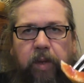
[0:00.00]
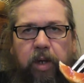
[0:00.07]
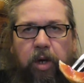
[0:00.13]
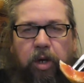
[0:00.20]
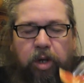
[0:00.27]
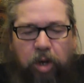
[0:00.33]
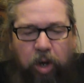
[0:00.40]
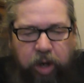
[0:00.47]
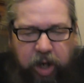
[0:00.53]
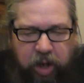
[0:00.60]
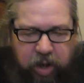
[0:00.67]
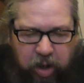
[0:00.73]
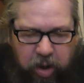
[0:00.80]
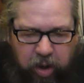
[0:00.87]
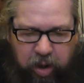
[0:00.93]
Good doddy
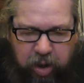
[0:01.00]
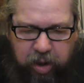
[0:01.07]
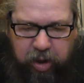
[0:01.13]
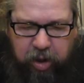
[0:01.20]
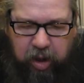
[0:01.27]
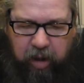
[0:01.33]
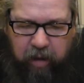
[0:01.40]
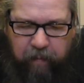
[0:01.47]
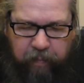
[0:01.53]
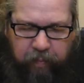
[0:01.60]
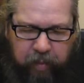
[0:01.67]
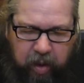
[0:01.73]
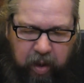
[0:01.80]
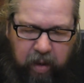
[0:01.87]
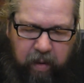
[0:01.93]
sauce,
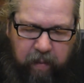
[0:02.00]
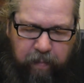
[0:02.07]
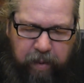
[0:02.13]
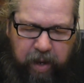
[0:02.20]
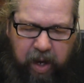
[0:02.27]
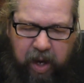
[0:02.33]
bit